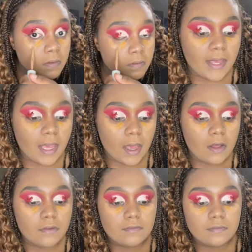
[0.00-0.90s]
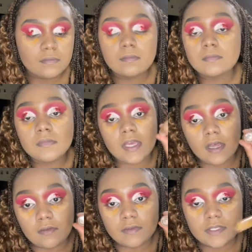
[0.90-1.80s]
My the
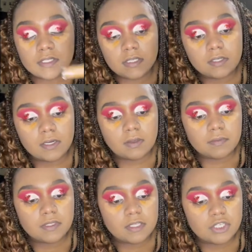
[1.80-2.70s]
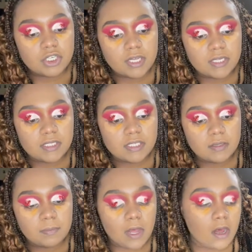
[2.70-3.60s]
e.l.f. concealer, it was in the shade
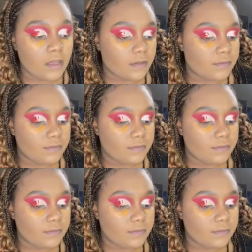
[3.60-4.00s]
Deep Olive.